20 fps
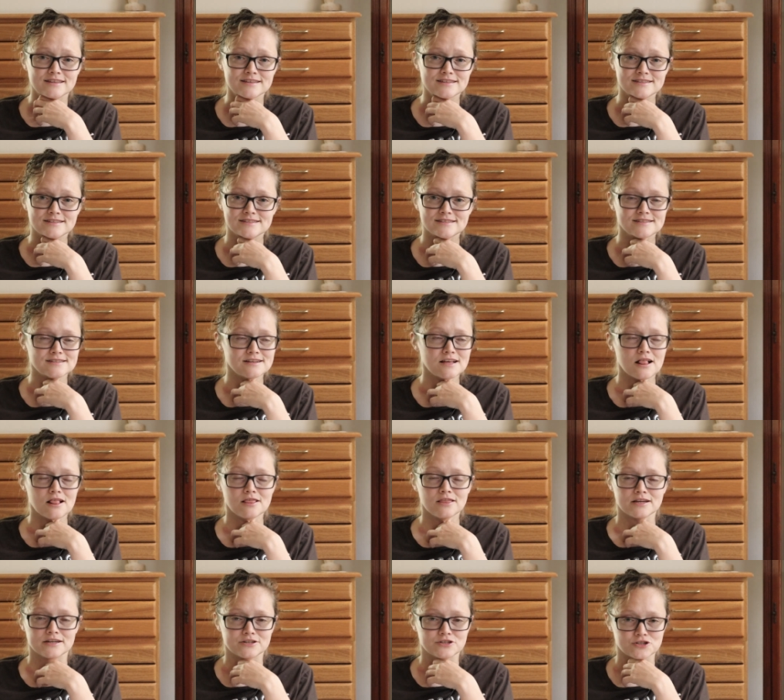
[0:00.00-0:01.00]
this
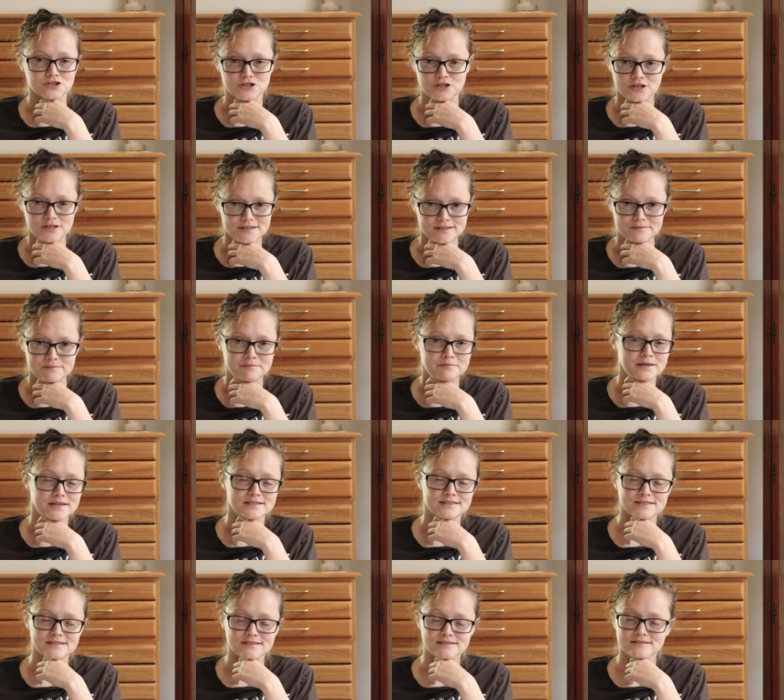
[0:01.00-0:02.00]
lecture,
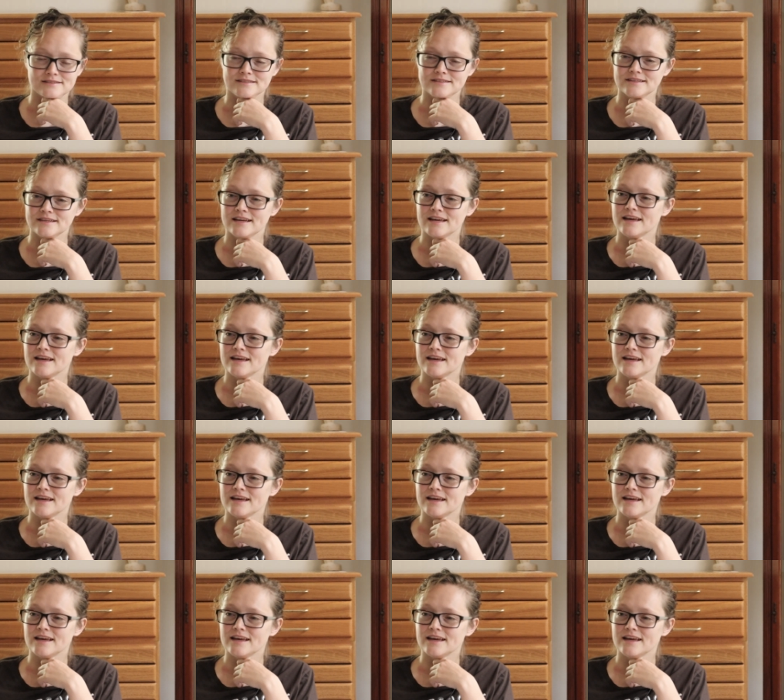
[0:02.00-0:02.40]
basically.